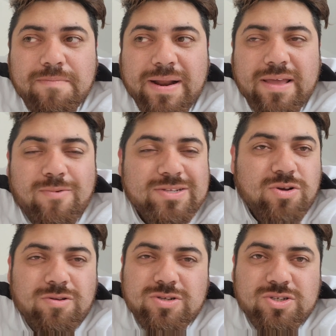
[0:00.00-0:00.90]
but it was
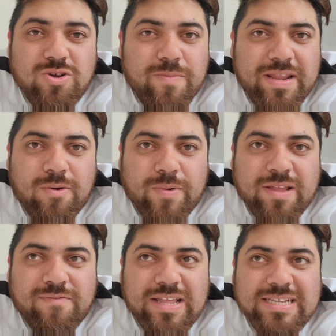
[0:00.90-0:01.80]
also so many
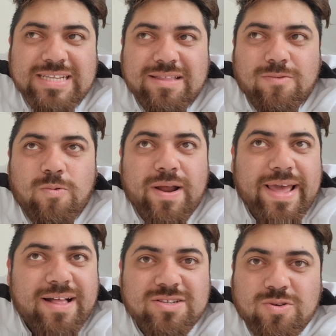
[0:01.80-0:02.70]
red flags that
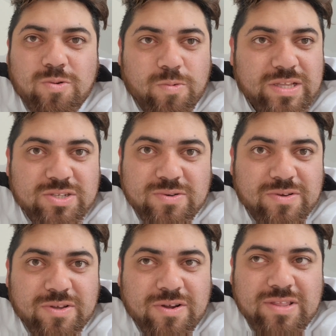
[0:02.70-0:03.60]
what else could we
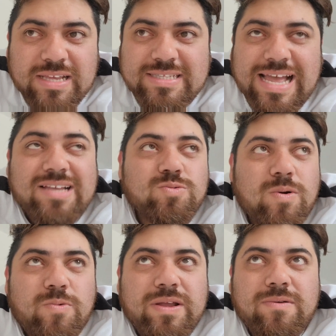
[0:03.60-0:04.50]
do you know like that's
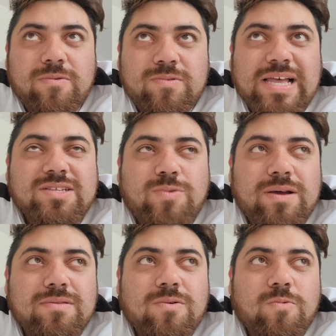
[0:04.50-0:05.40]
what we that's
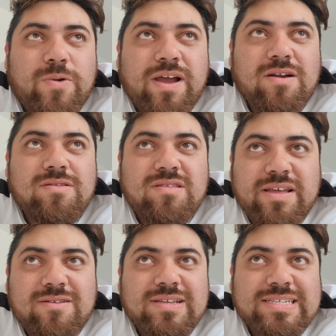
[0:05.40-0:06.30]
what we are
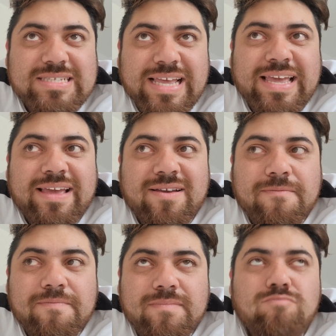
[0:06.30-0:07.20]
literally
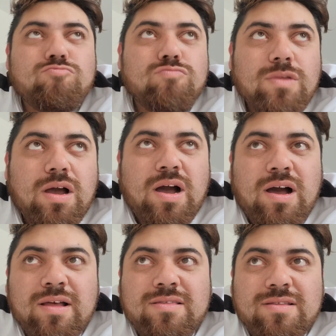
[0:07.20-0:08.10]
seeing
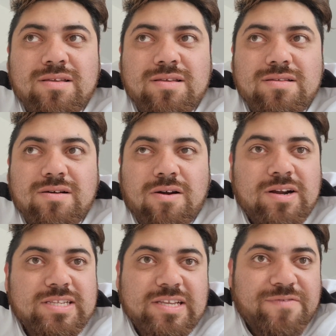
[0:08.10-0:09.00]
on
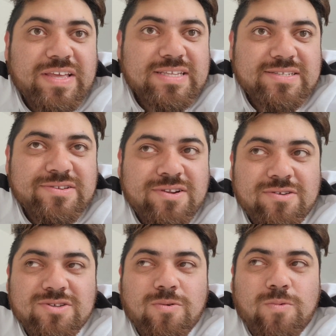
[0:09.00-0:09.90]
our tvs you
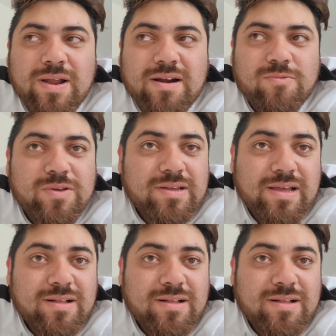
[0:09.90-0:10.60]
know so what are we